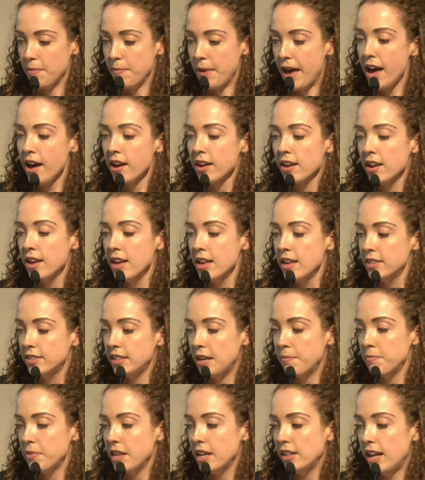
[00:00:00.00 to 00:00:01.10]
about,
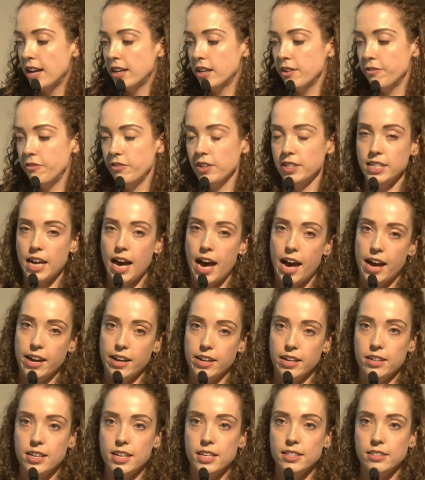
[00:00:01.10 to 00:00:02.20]
something like a
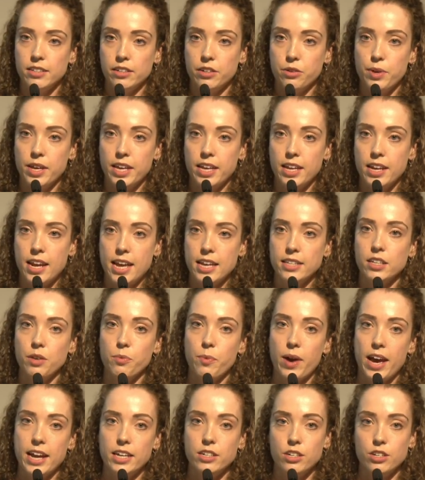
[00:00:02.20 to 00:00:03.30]
frittata is a quick and easy
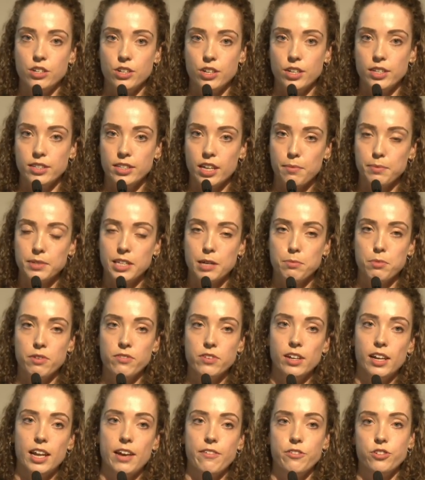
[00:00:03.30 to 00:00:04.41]
way to use up some of
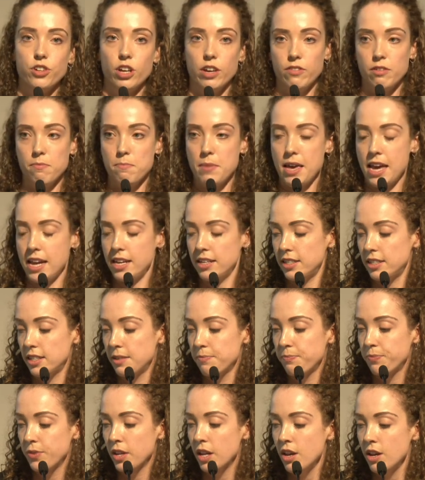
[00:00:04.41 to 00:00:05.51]
your leftover meat.
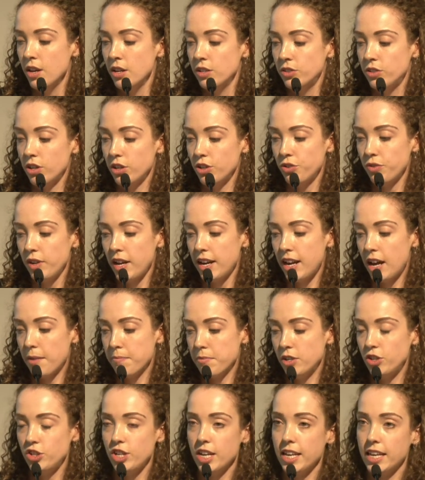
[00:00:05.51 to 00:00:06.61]
So shred up
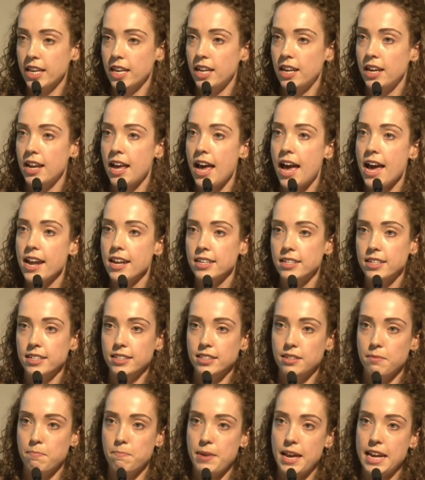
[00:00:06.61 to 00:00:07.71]
the chicken, add it to
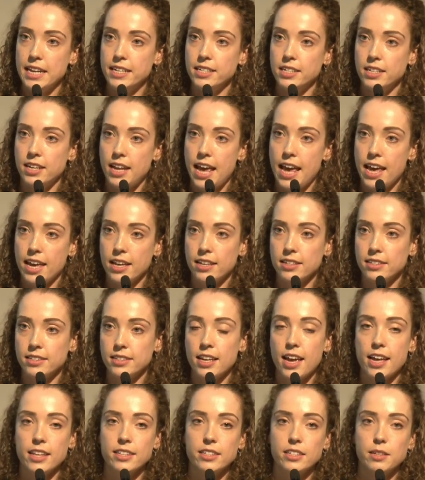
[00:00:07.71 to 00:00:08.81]
some beaten
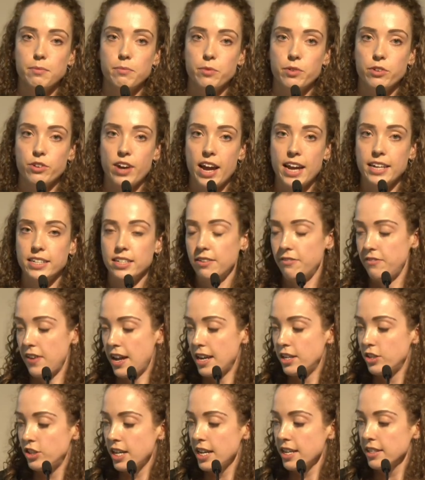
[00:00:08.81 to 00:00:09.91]
eggs and some grated
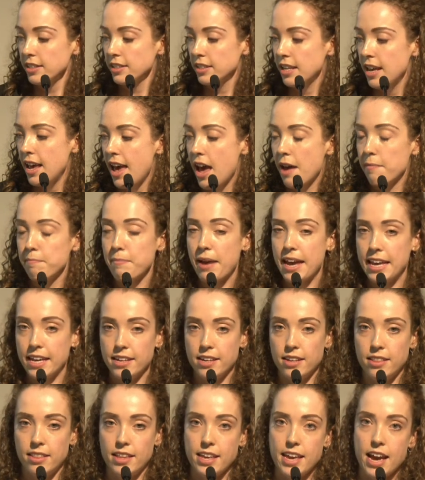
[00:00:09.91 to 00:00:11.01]
veggies, and bake it
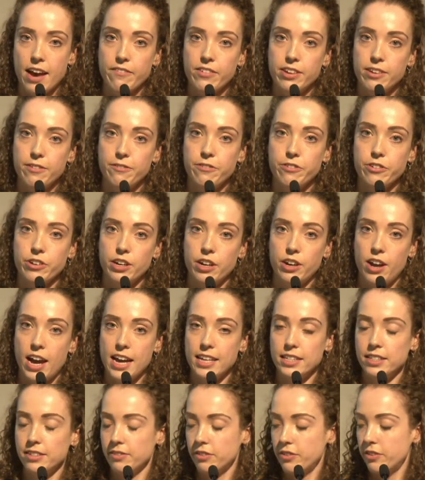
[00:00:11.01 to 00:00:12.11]
in the oven for a
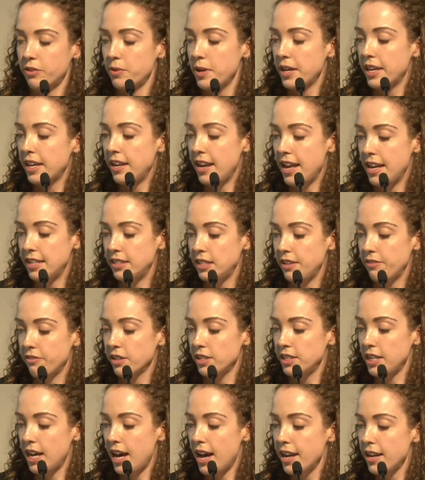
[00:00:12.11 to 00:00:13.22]
nice quick and easy
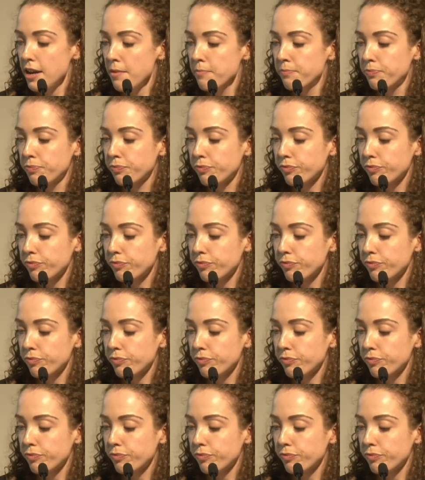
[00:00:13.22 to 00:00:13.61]
frittata.